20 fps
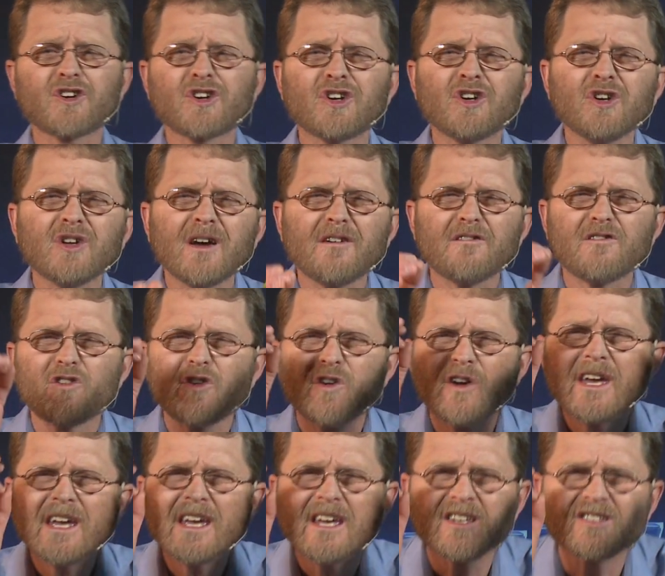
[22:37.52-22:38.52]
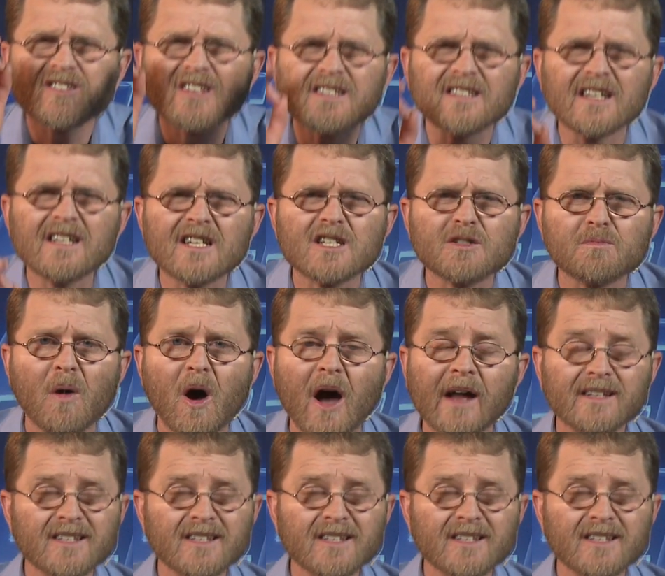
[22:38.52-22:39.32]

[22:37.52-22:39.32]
could have reasoned in his mind.